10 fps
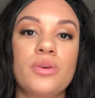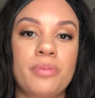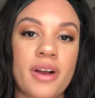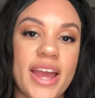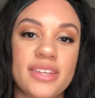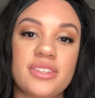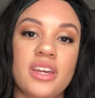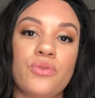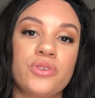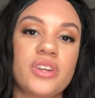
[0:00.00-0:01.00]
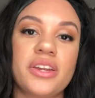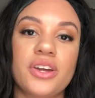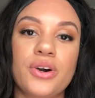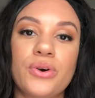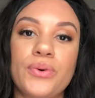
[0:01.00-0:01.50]
the pricing, which I
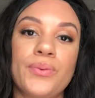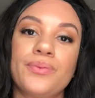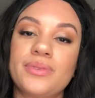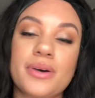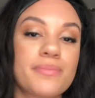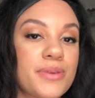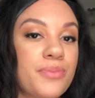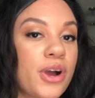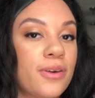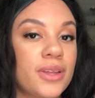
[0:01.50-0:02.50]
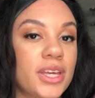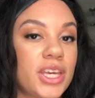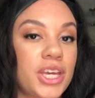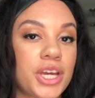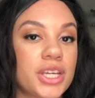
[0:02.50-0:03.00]
know some people are really
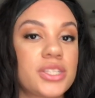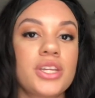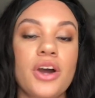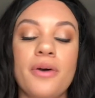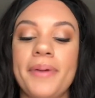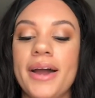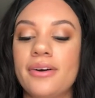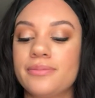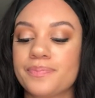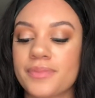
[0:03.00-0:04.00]
curious to know about.